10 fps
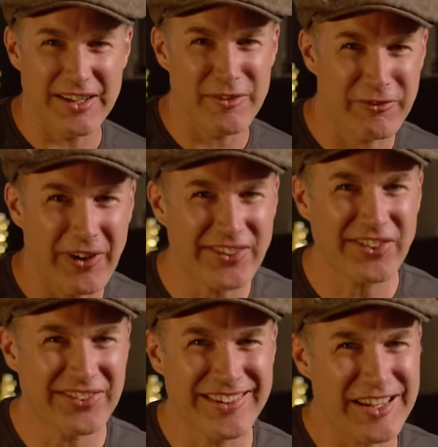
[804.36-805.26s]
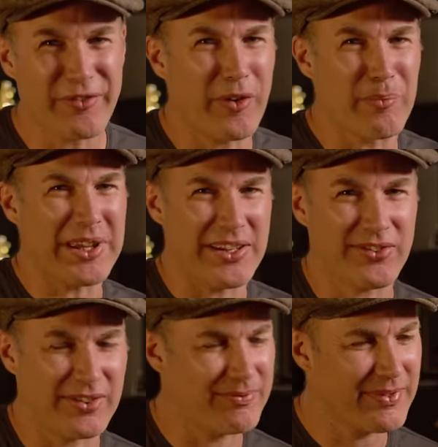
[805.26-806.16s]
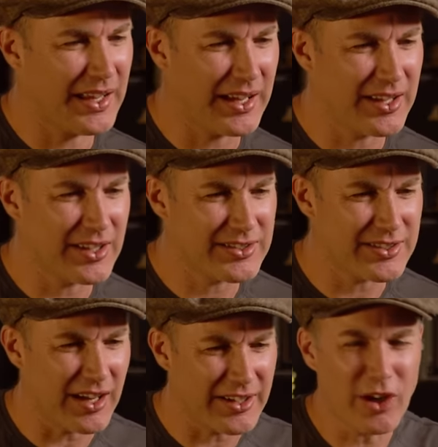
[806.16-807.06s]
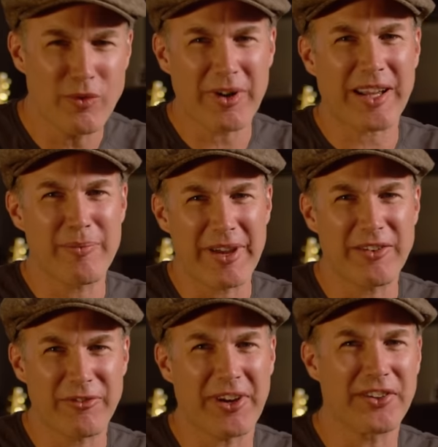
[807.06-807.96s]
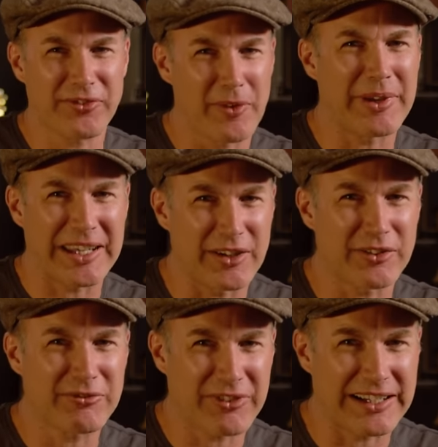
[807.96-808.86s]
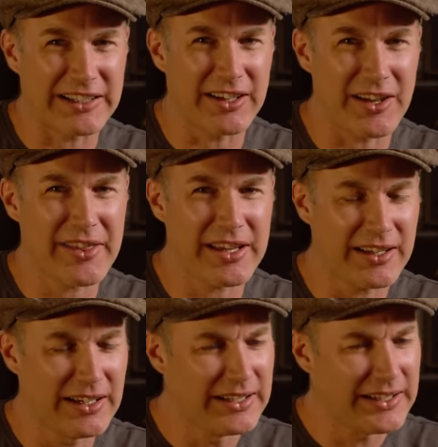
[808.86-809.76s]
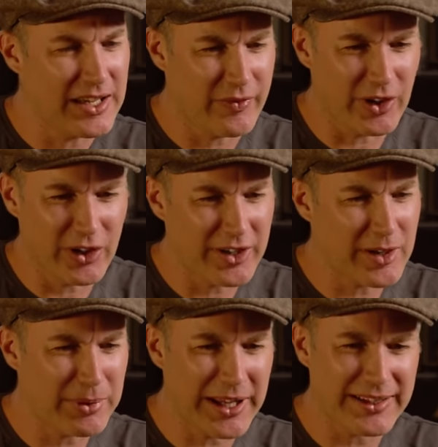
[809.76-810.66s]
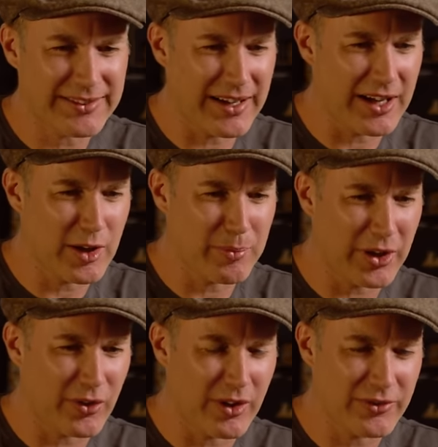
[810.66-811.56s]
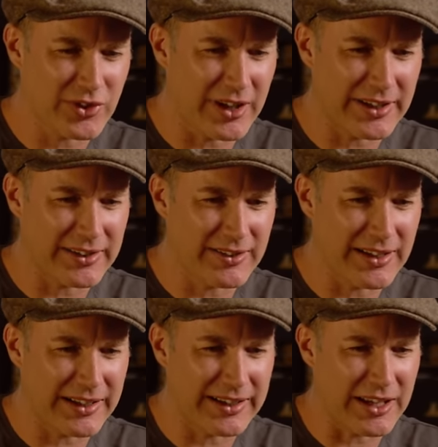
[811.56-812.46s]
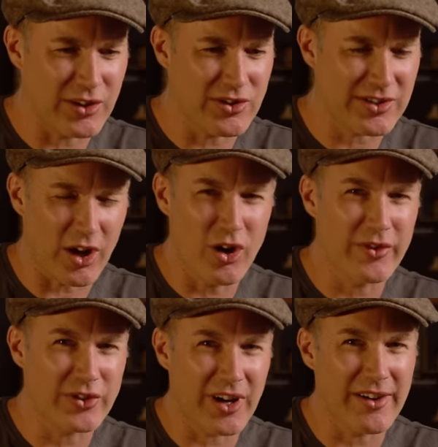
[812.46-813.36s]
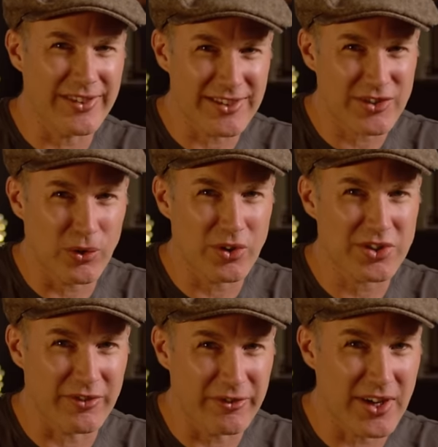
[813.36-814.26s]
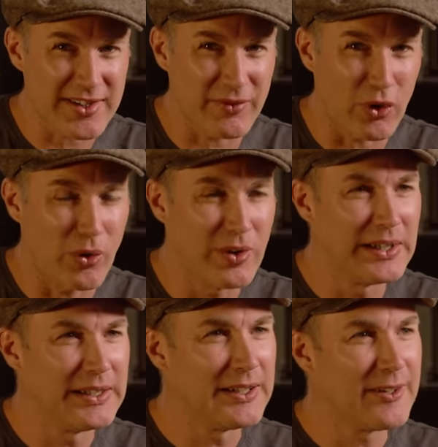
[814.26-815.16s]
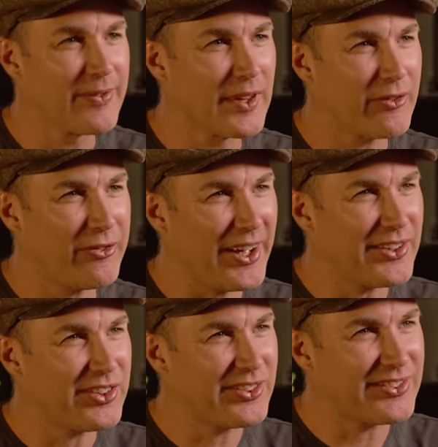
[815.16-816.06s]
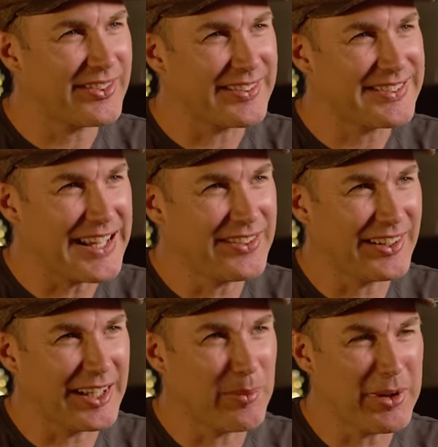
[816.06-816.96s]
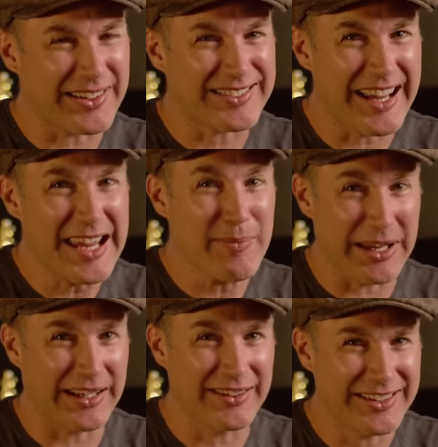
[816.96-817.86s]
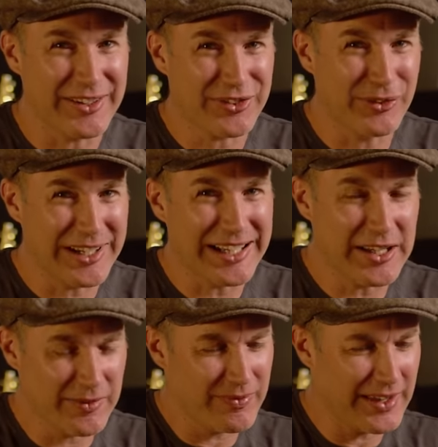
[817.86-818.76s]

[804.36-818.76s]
Fuzz is a different beast. I don't recommend fuzz for beginners, frankly. I think if you're learning to play guitar, you're better off trying to get used to overdrive and distortion first of all. Fuzz takes a little bit of taming. You have to really